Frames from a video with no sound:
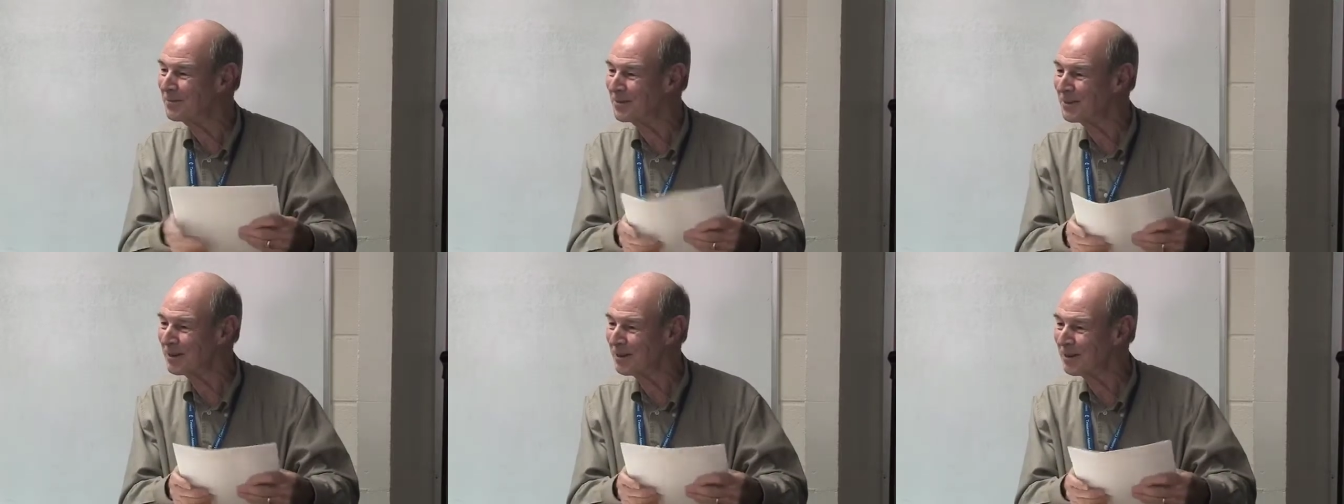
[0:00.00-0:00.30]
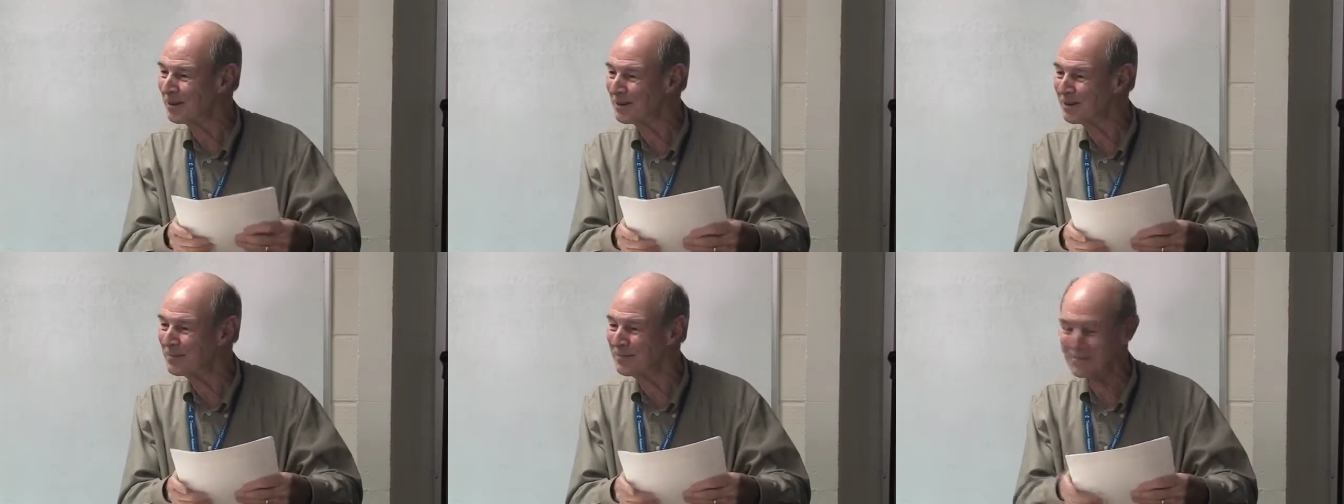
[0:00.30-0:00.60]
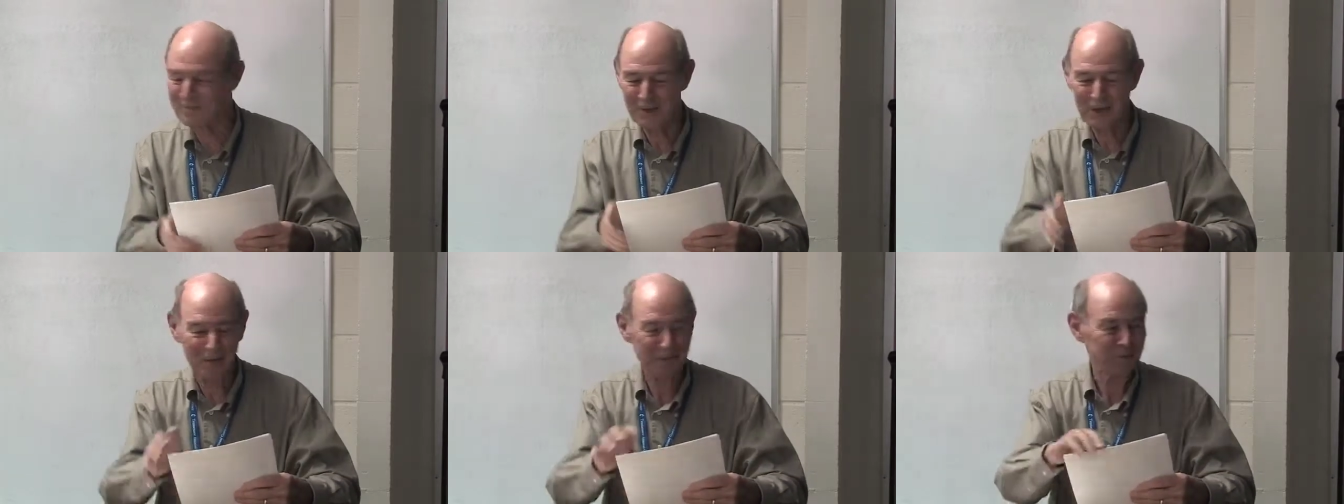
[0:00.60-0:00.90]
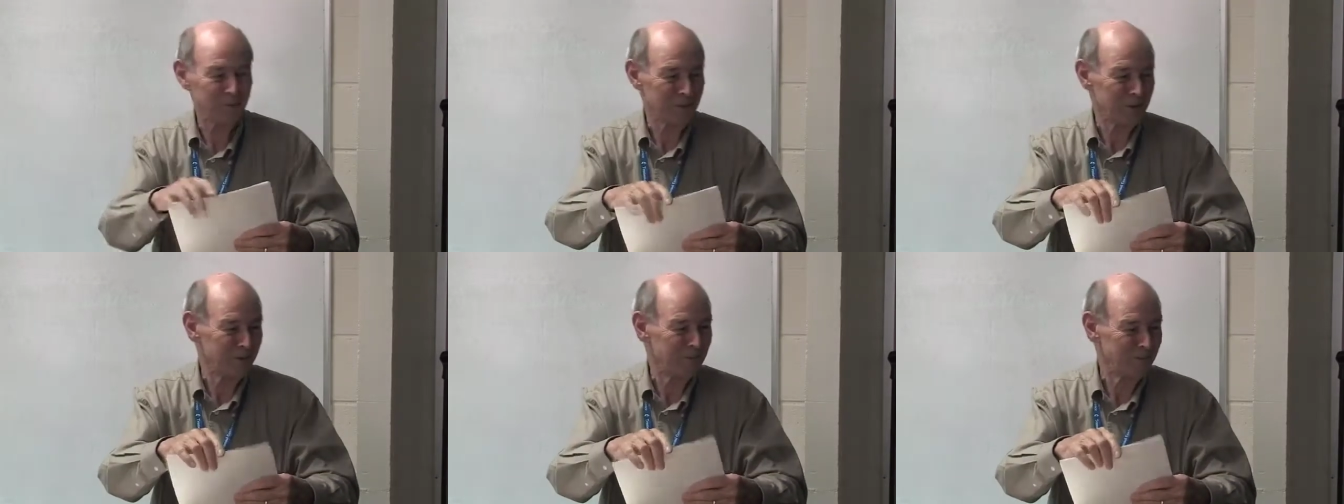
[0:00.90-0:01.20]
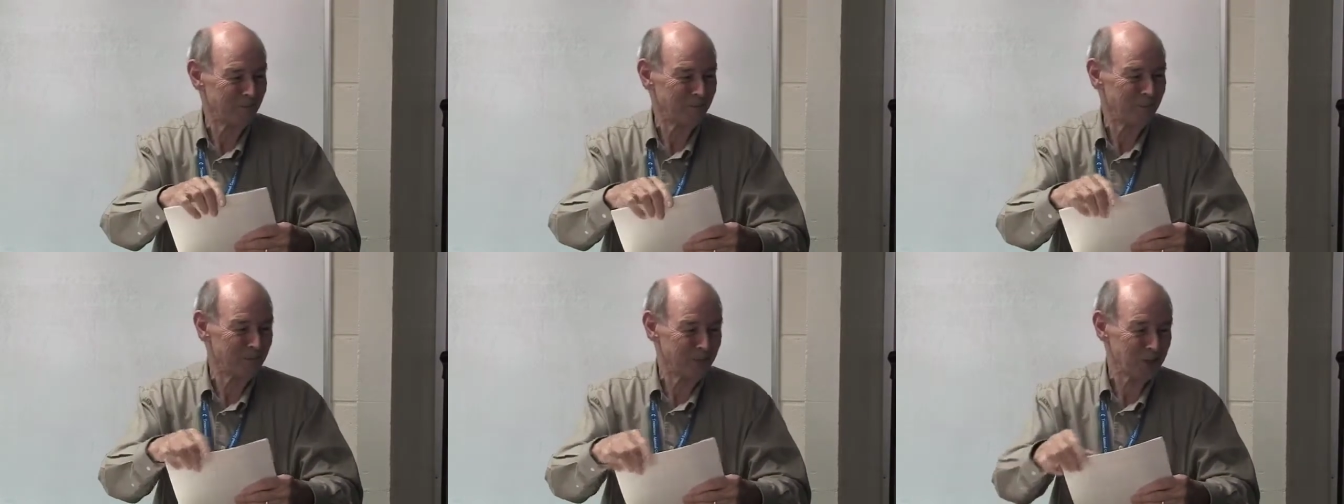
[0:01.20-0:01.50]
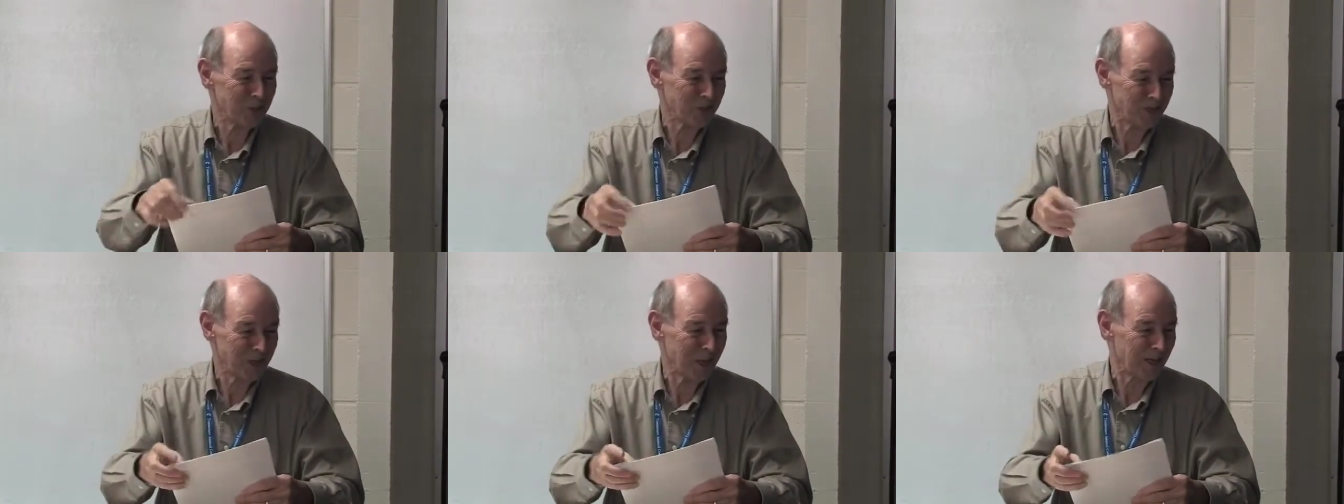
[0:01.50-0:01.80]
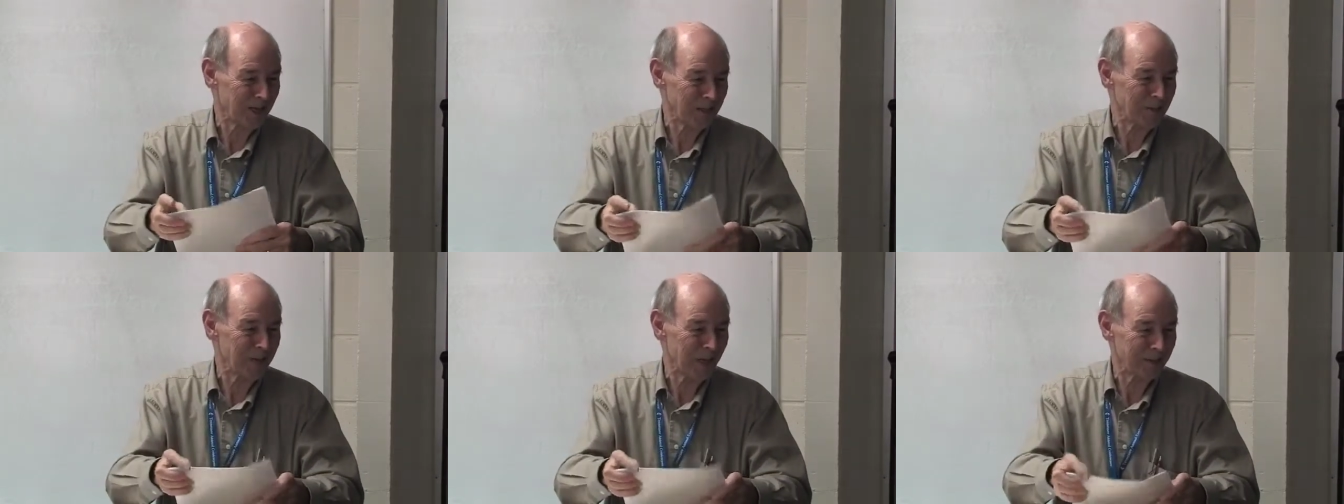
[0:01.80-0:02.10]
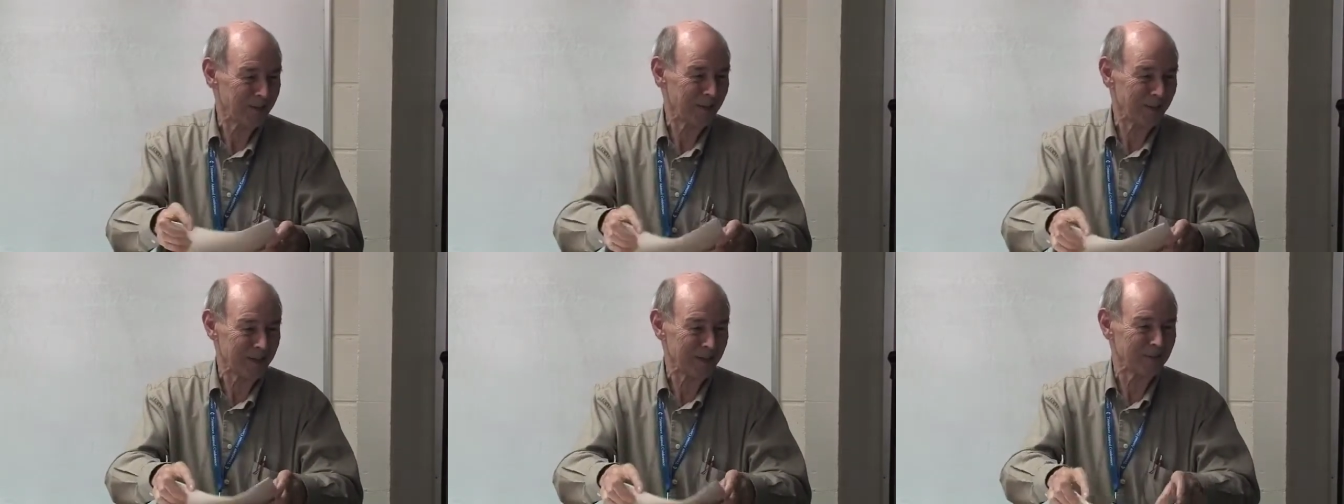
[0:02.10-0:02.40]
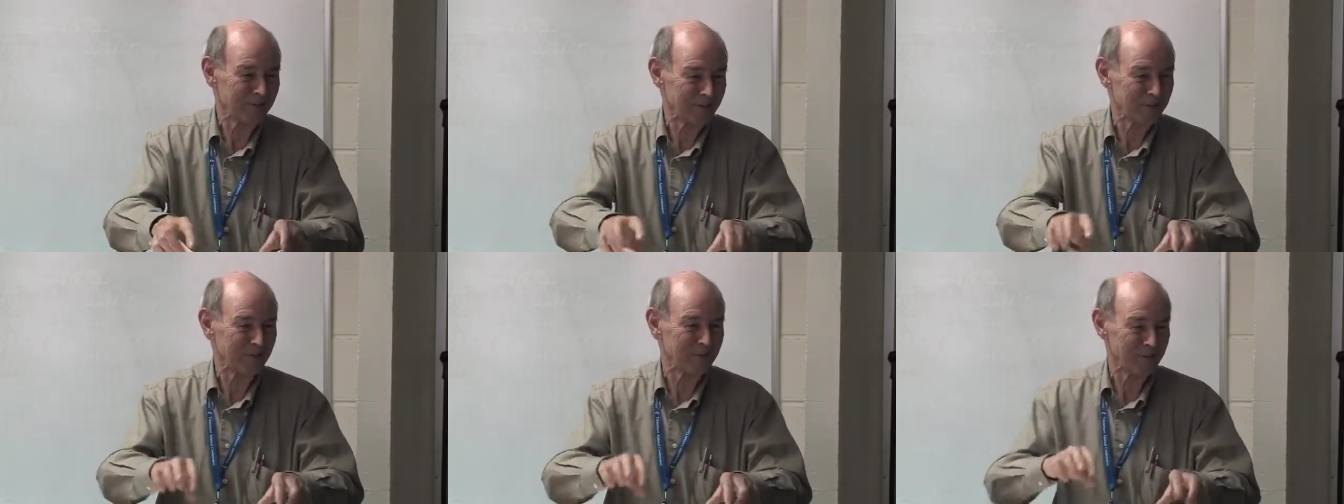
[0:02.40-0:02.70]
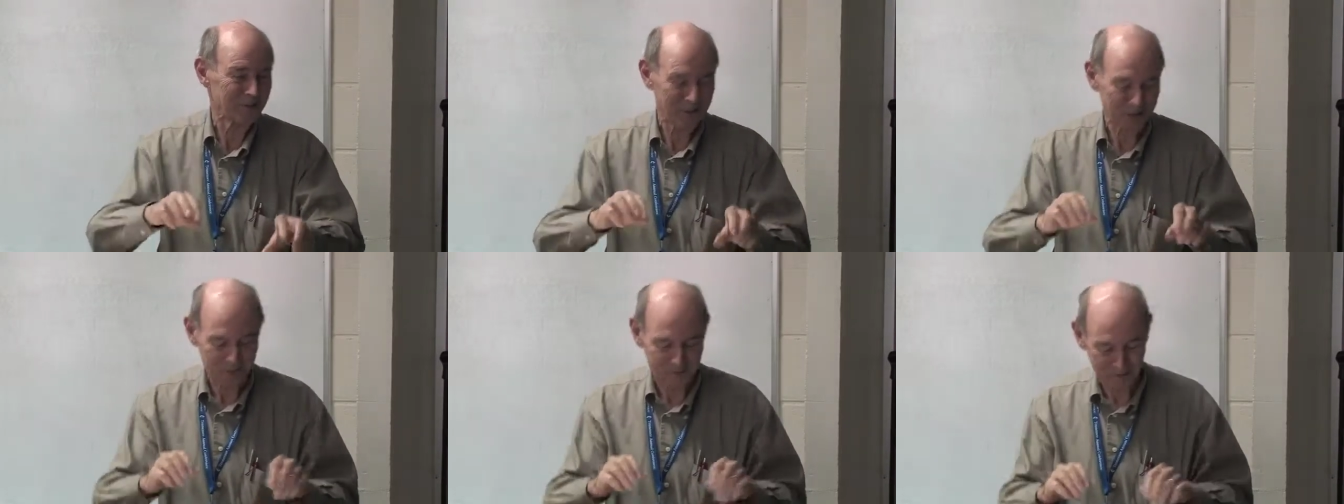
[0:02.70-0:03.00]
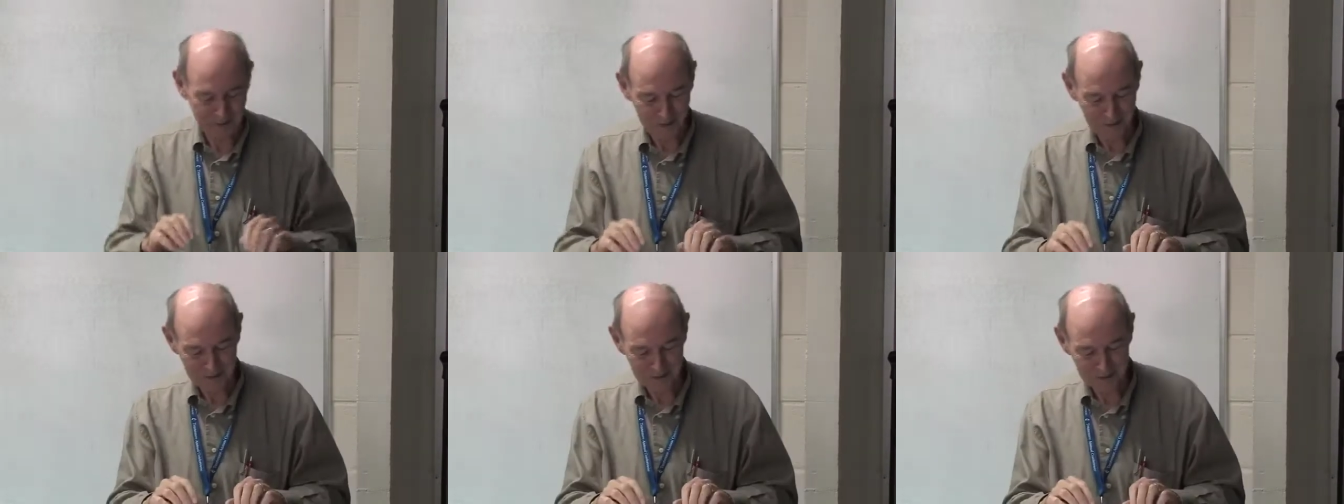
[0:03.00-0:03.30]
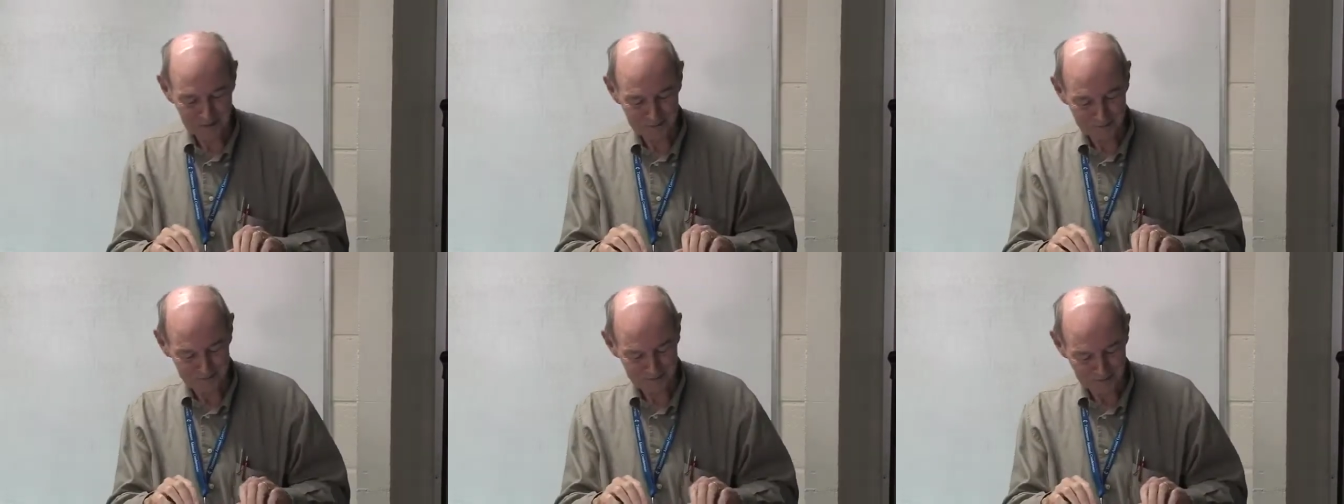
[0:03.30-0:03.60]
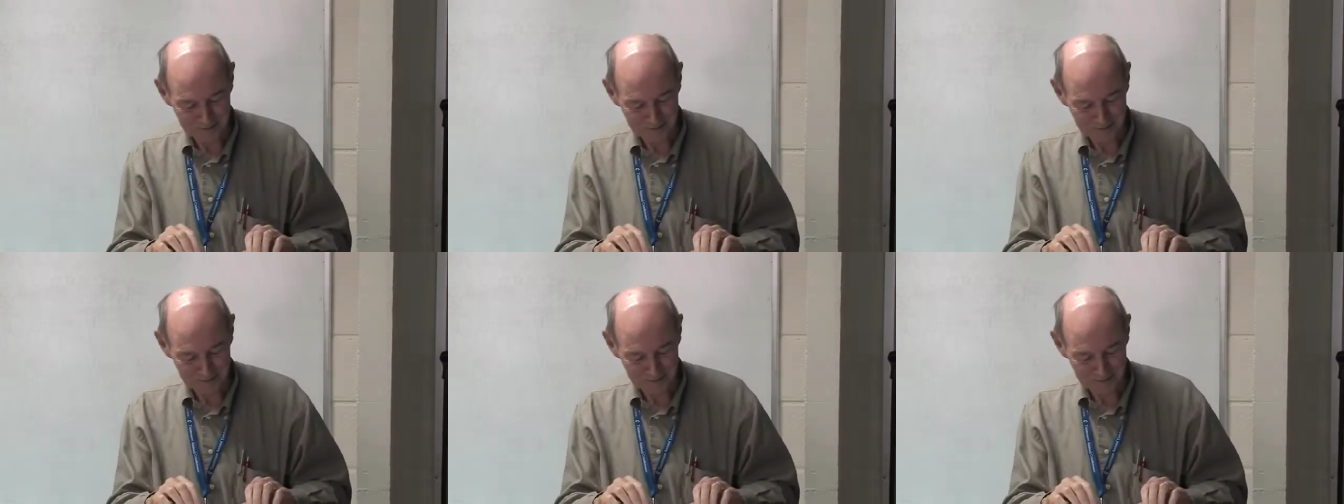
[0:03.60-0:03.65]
or meant for just kind of nothing into something good.